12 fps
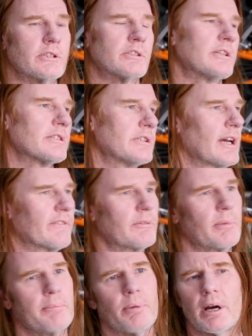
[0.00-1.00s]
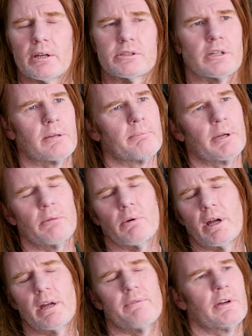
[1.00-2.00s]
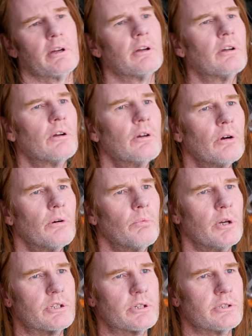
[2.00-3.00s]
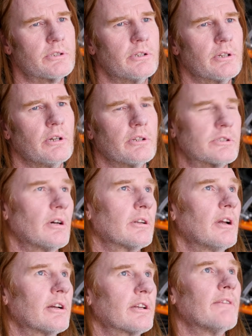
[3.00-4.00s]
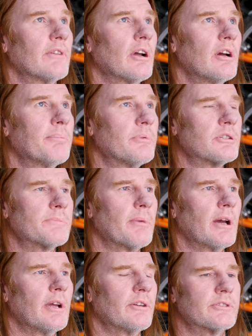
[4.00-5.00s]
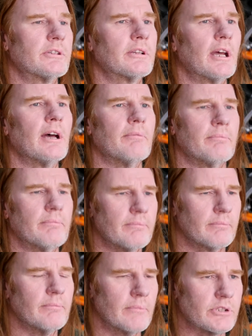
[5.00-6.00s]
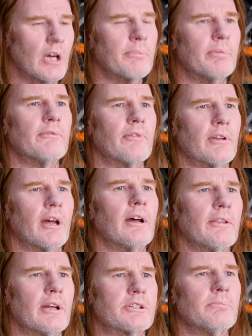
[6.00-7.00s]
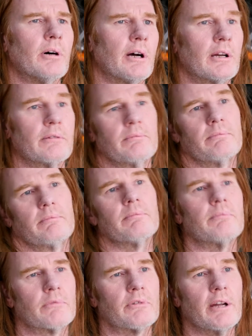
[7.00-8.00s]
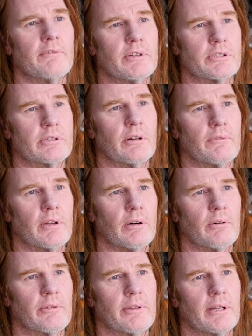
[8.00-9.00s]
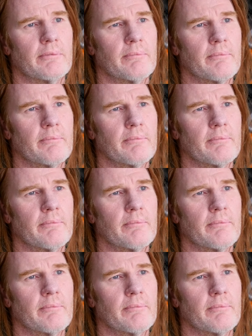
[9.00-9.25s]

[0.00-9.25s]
It doesn't have to be bikes, it can be whatever we choose to do. So I'd like to have an open space that is open for that. That's my great vision of the whole thing.